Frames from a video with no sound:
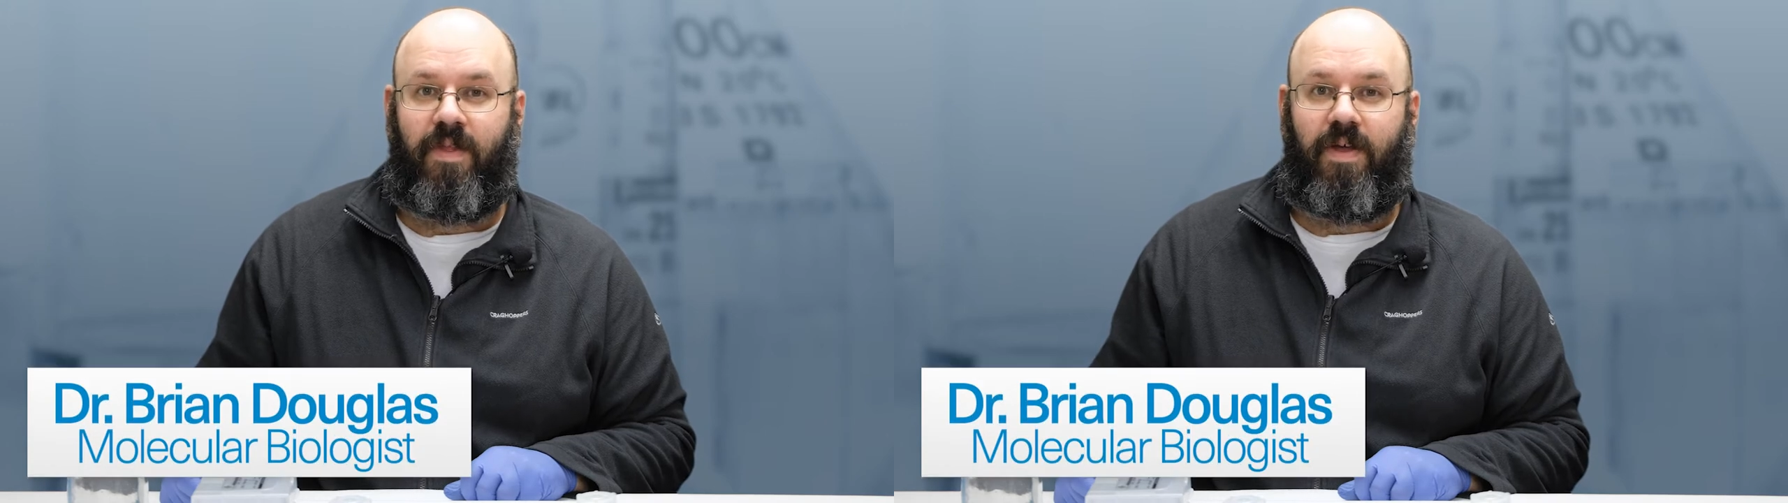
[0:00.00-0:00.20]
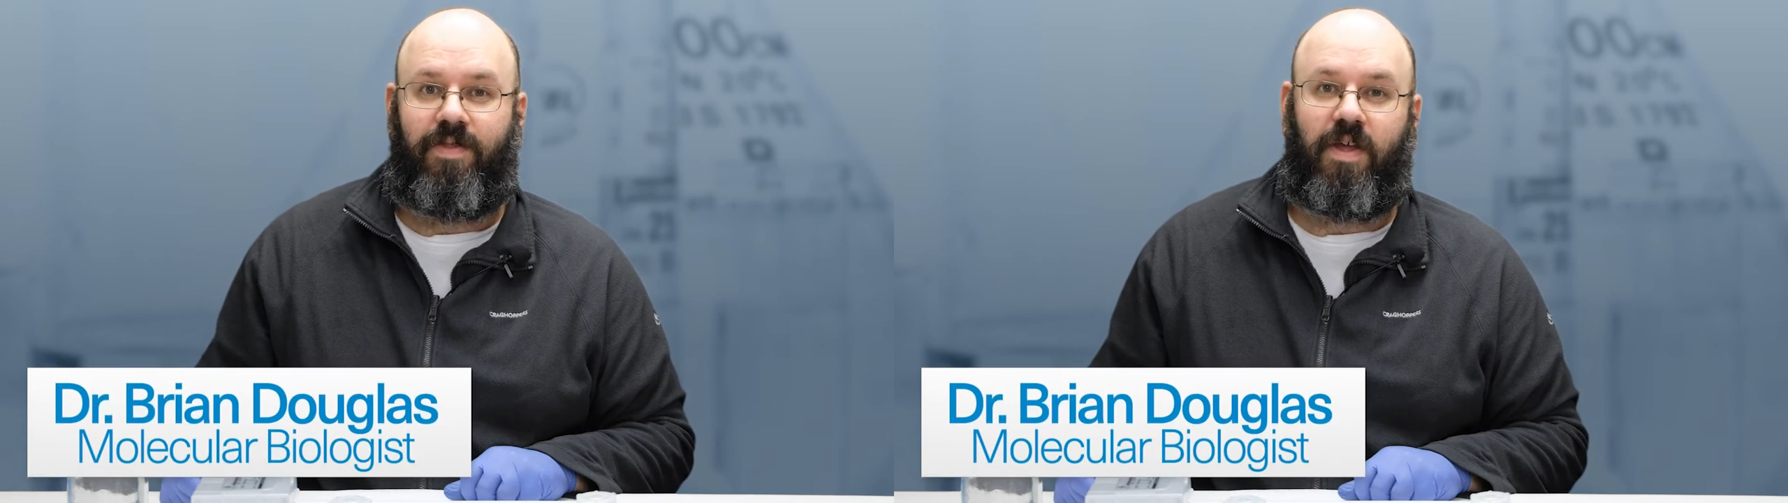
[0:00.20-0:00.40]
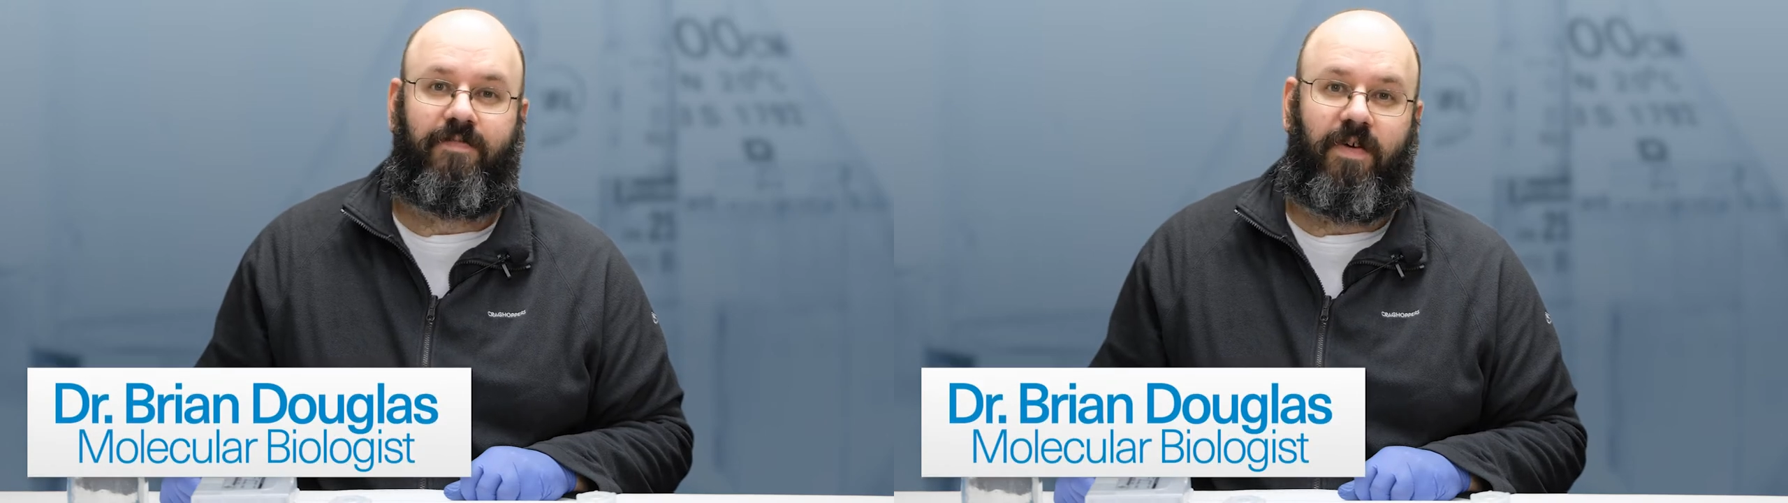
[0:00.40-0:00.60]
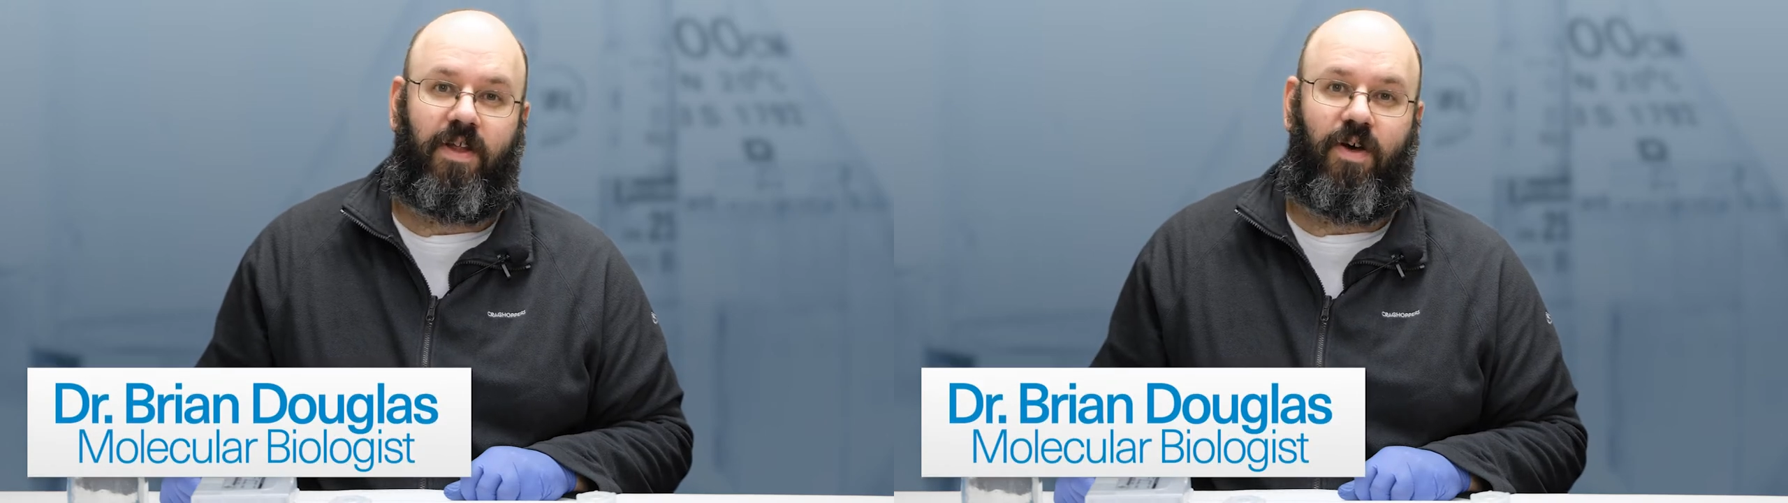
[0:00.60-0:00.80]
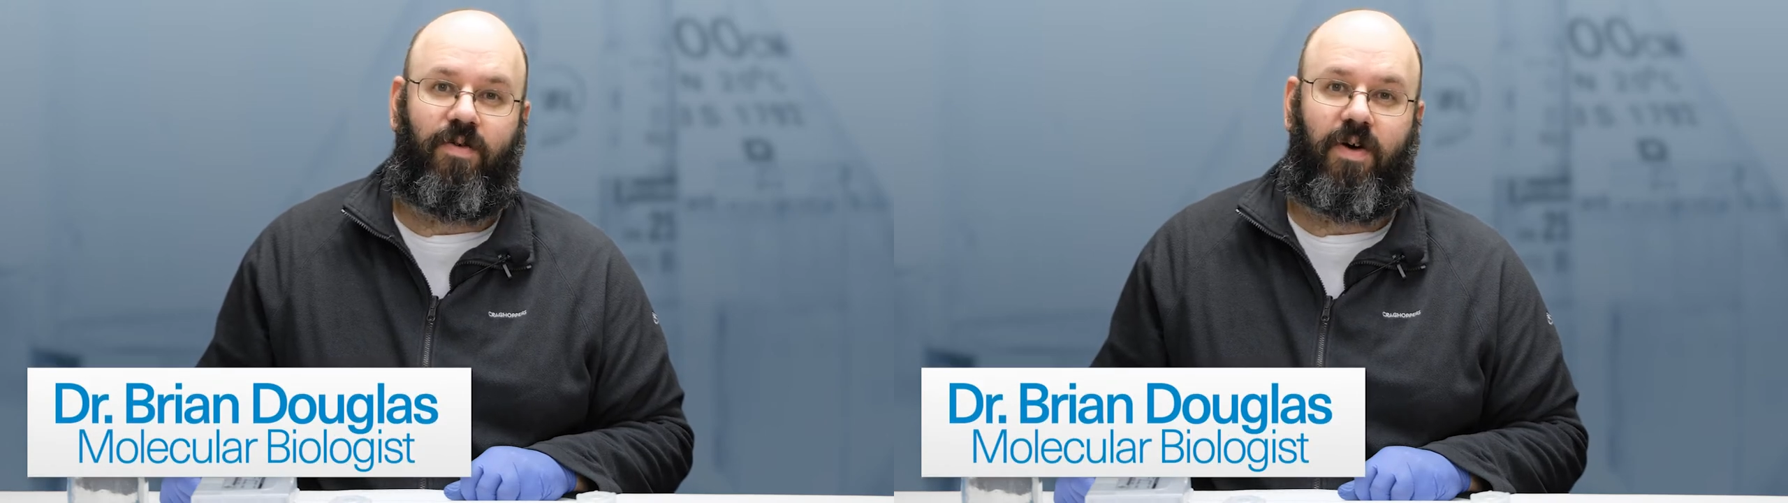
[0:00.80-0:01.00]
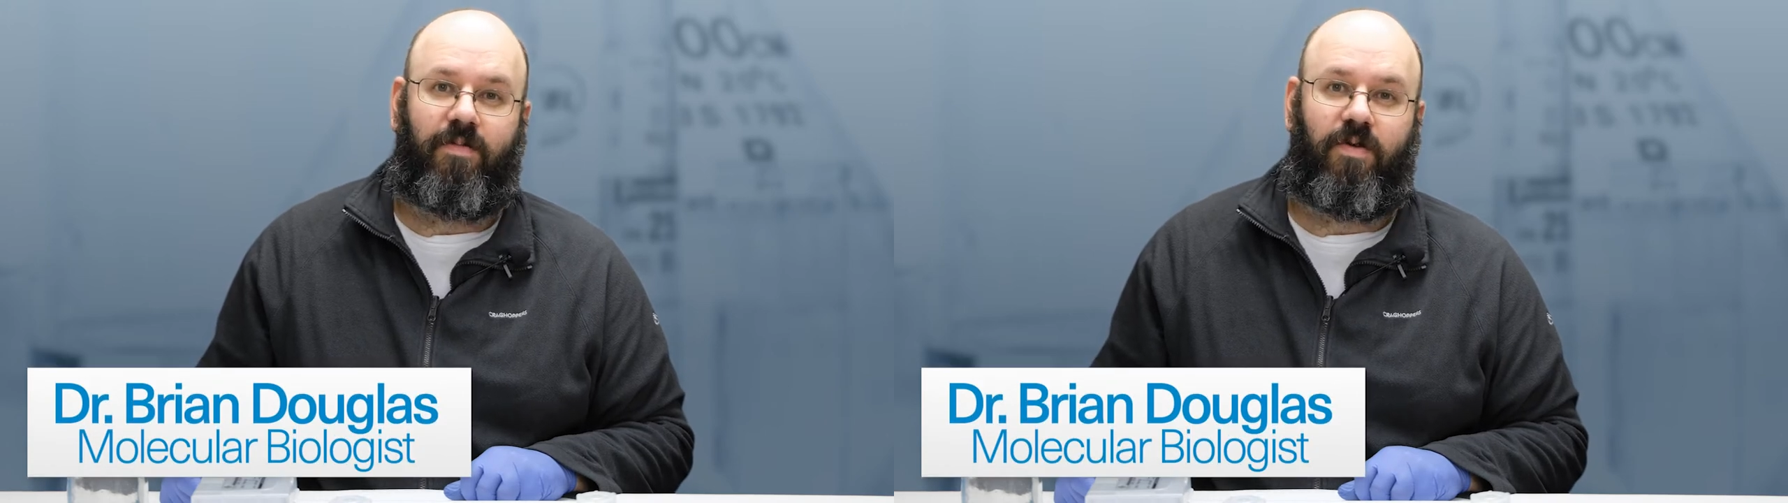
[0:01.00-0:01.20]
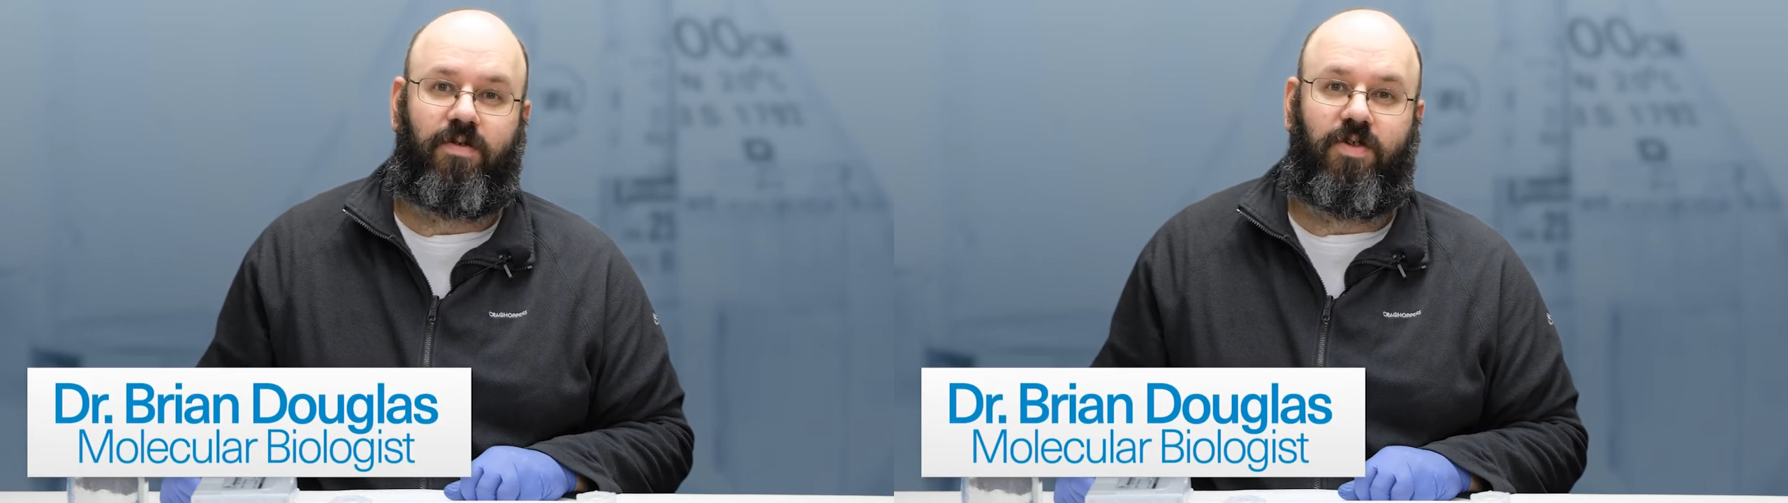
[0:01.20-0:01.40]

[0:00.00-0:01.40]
In this video, I'm going